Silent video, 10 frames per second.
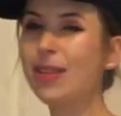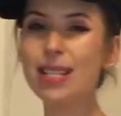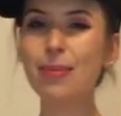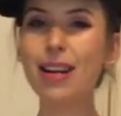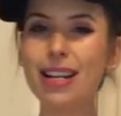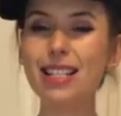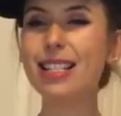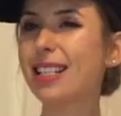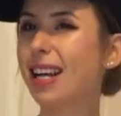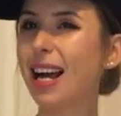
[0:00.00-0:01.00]
just wearing
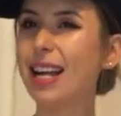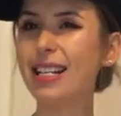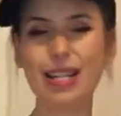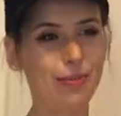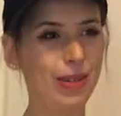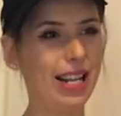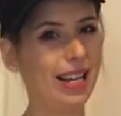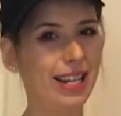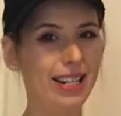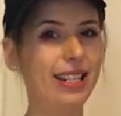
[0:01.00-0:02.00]
this cardigan
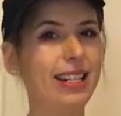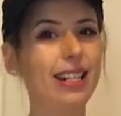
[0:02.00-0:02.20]
without anything